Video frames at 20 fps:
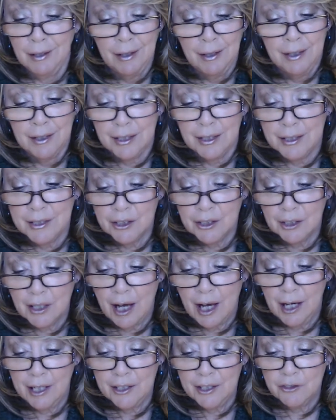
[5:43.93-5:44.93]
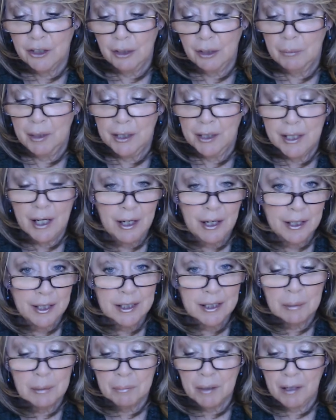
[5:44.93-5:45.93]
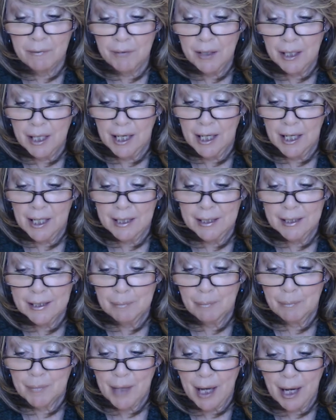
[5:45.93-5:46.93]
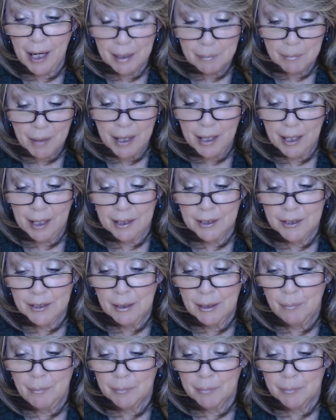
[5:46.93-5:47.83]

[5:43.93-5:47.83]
This eye treatment targets puffy eyes, eye bags,